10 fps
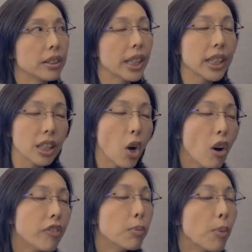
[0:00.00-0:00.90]
they can
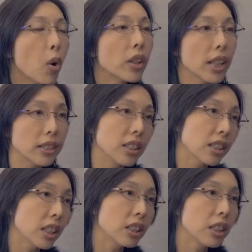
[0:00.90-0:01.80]
offer more tax
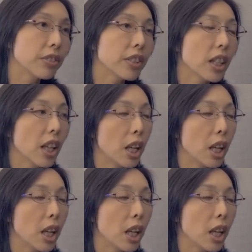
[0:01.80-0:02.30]
incentives